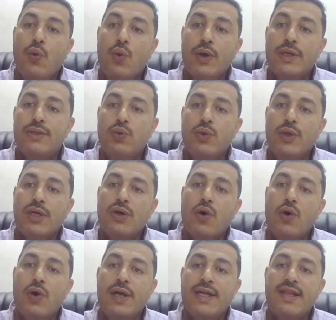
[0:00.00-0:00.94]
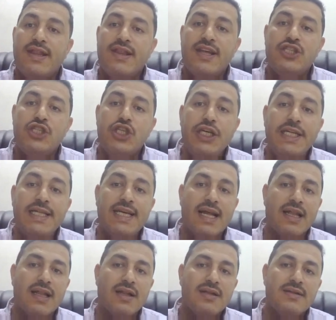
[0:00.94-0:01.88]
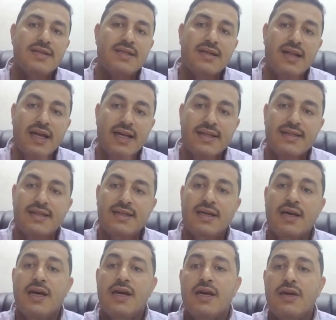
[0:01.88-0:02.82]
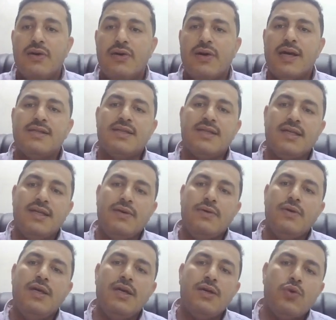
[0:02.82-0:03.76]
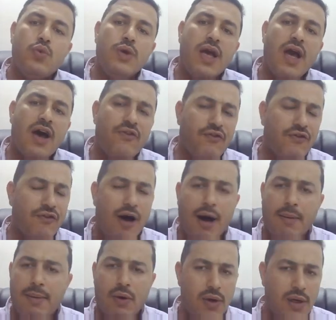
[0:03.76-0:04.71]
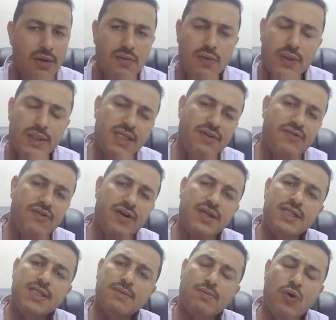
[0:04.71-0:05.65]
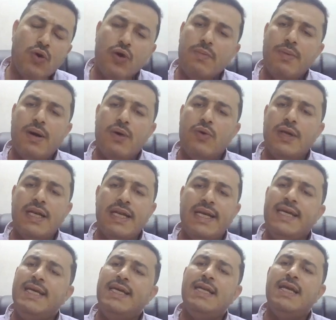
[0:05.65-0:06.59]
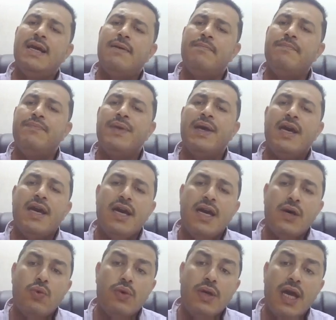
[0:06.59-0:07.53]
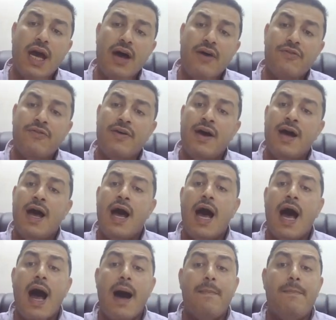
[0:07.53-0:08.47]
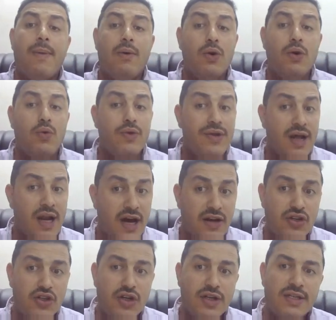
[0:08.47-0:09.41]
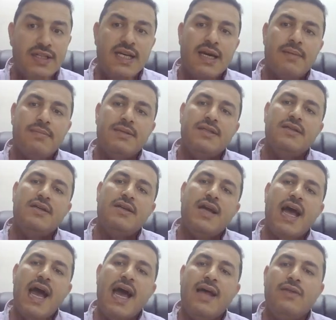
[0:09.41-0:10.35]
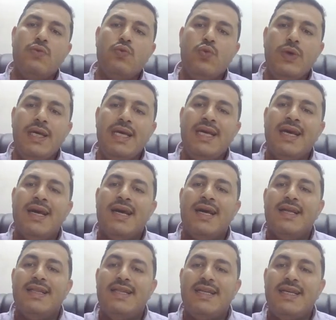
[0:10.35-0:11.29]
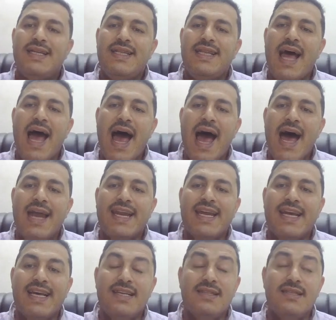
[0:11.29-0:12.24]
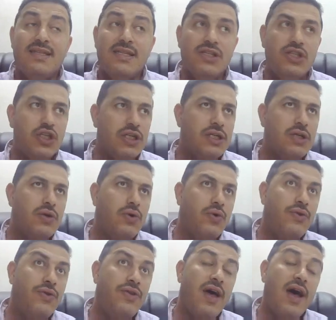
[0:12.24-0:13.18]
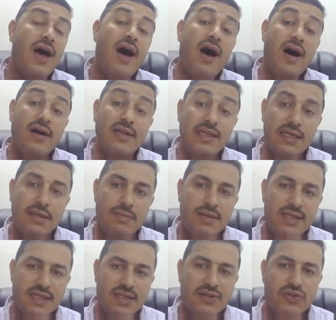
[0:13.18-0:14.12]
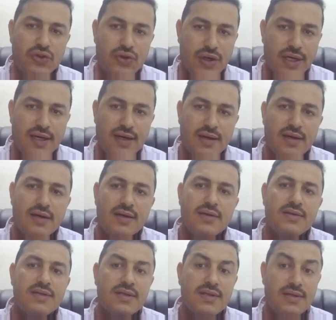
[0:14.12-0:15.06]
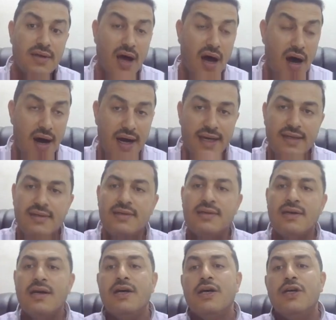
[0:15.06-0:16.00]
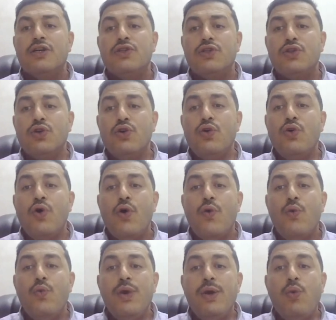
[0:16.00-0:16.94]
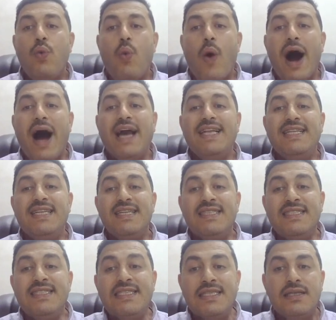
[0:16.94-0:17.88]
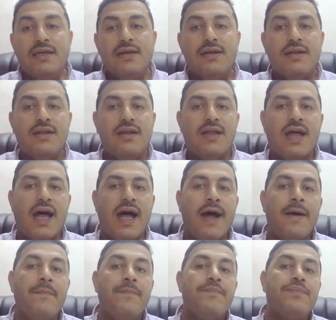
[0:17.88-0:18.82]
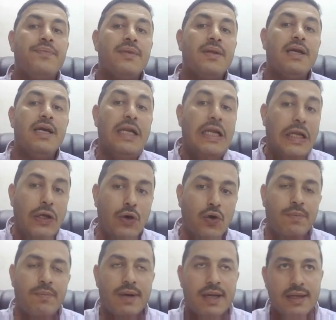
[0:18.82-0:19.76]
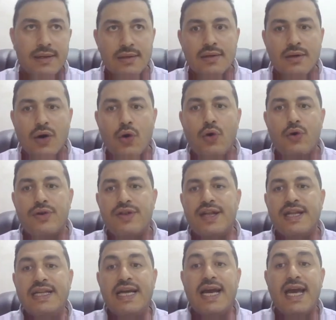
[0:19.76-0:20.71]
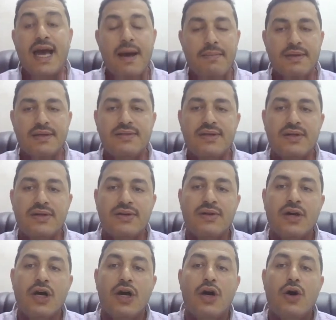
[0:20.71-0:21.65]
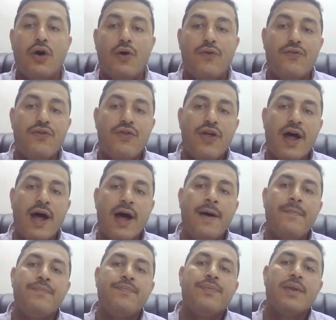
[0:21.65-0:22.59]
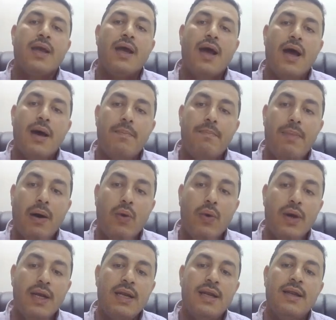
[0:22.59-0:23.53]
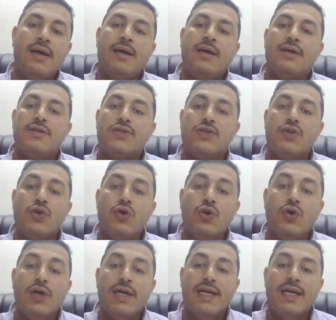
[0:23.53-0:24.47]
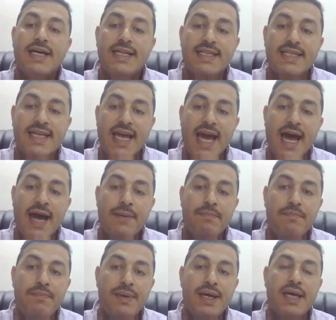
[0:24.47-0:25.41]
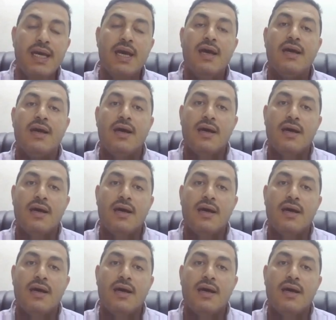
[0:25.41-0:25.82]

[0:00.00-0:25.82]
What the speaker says: what we call it the cheetal slit. You can see here we have a bowel, whatever, small bowel, ileum. Here we have a bowel with a larger diameter, and we did an incision on the antimesenteric side. So we widened the lumen or the diameter of the bowel so it can be